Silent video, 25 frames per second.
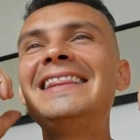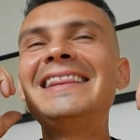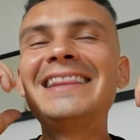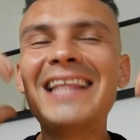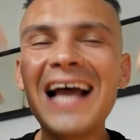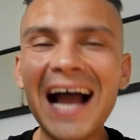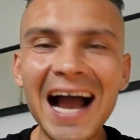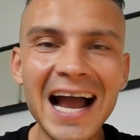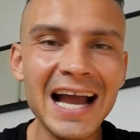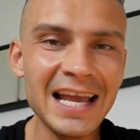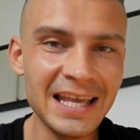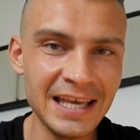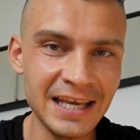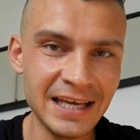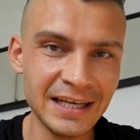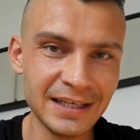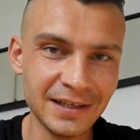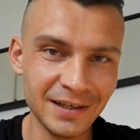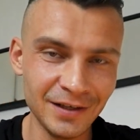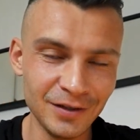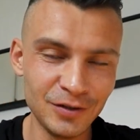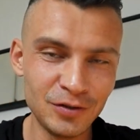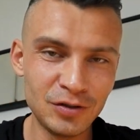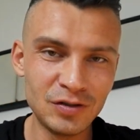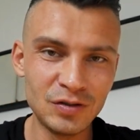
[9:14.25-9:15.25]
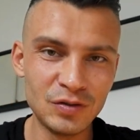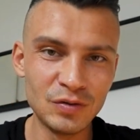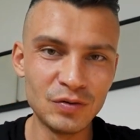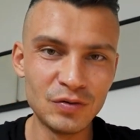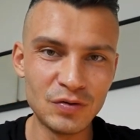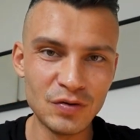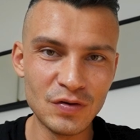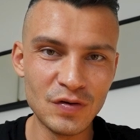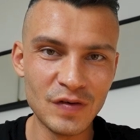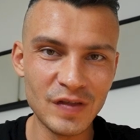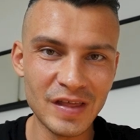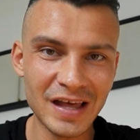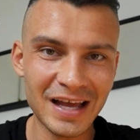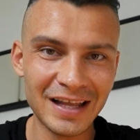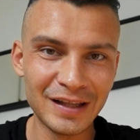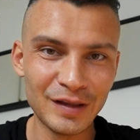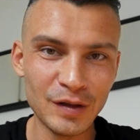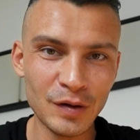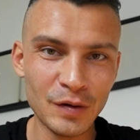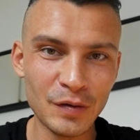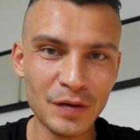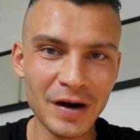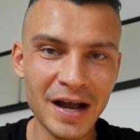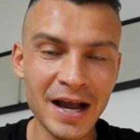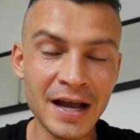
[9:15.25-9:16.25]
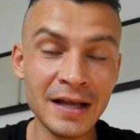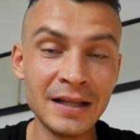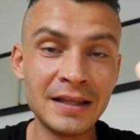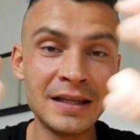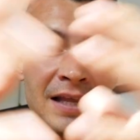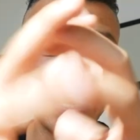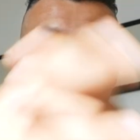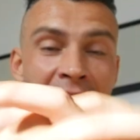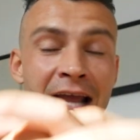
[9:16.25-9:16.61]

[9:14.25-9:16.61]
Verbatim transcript: dying to do that all right